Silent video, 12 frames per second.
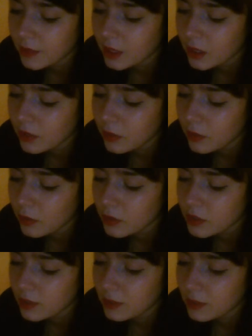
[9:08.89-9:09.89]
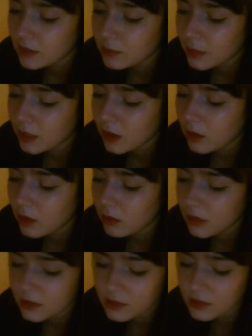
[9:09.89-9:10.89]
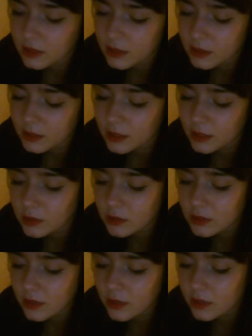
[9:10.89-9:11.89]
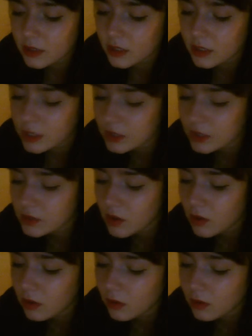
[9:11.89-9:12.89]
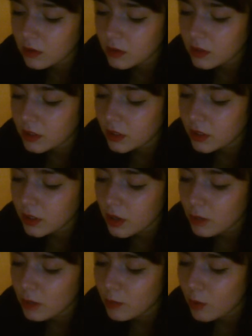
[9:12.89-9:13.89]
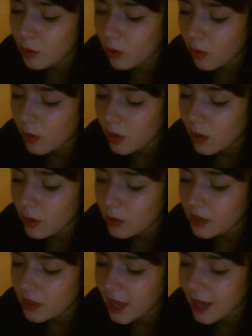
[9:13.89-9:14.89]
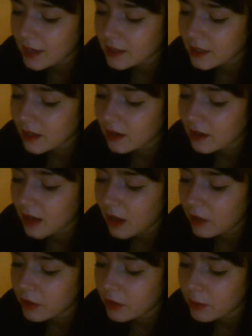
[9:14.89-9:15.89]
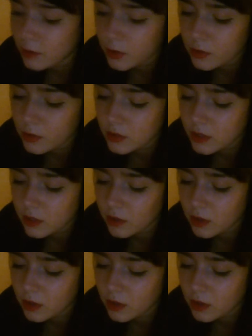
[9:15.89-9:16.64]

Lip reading: He thought she must be only 16 or 17 years old, no more, with the hectic, unhealthy beauty of a